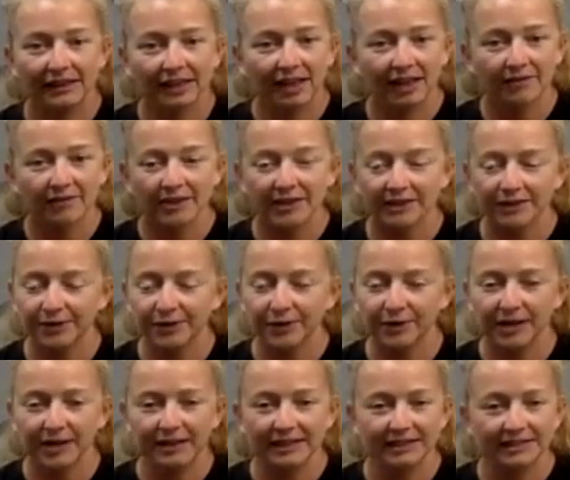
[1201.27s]
love it if you
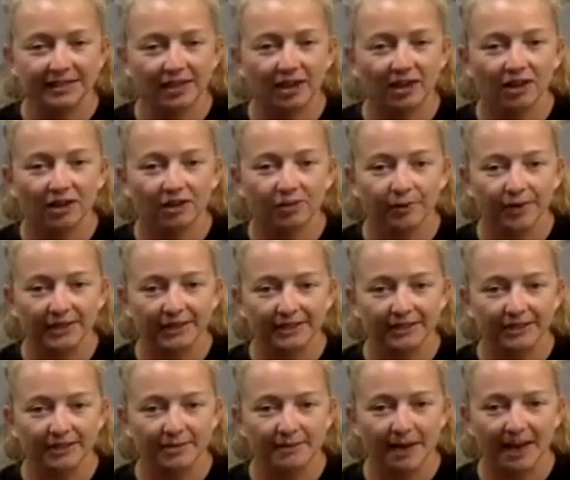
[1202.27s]
get it all the way to
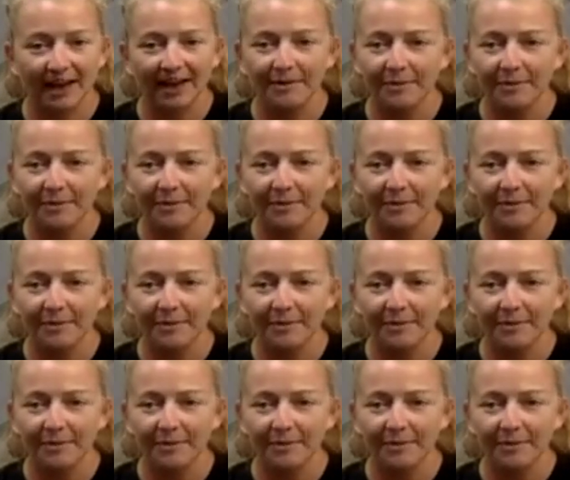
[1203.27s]
the mat,